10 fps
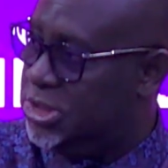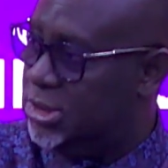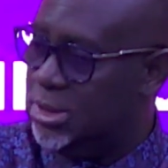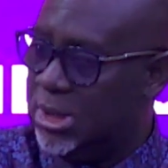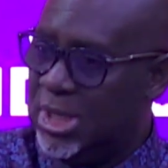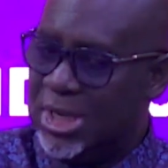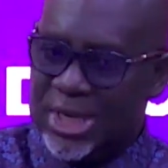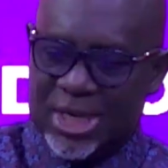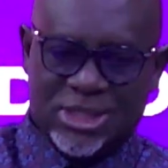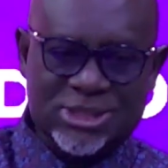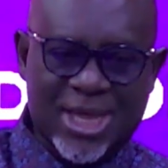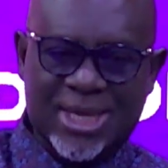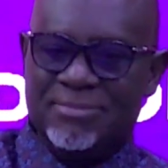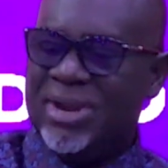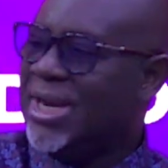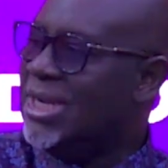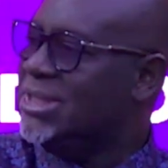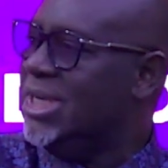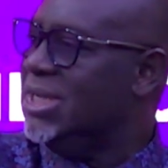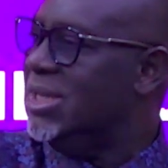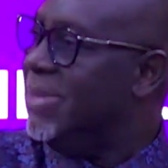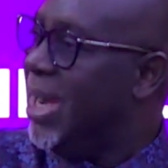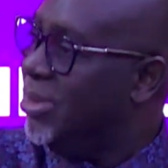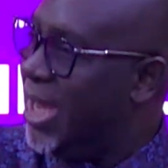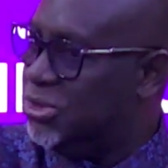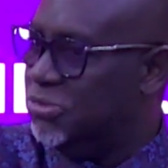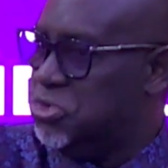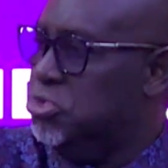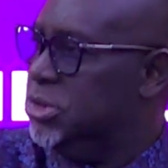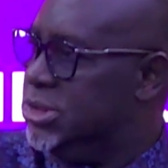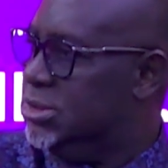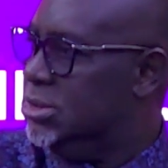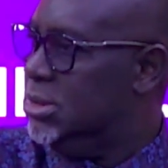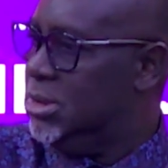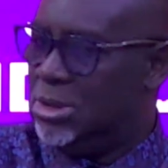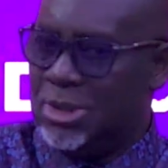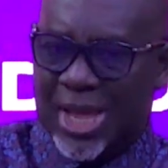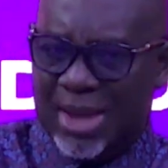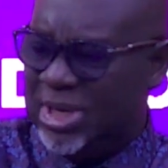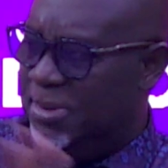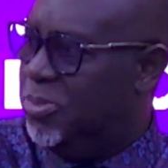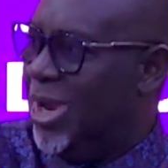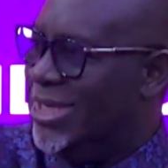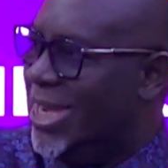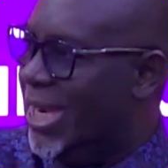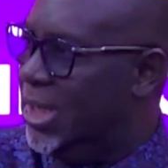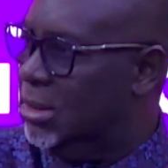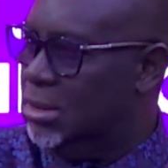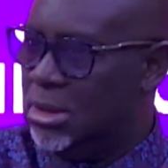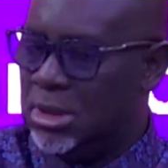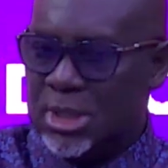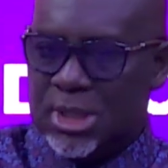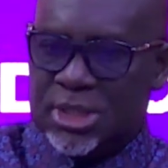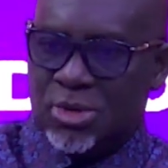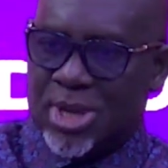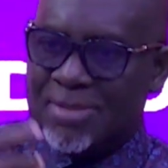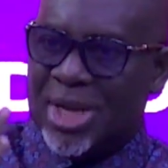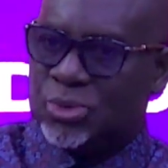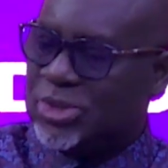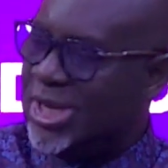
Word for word: Mm. It is like America taking the Bible out of schools. Mm-hmm. Look at how many people are dying. Mm-hmm. They'll come out with their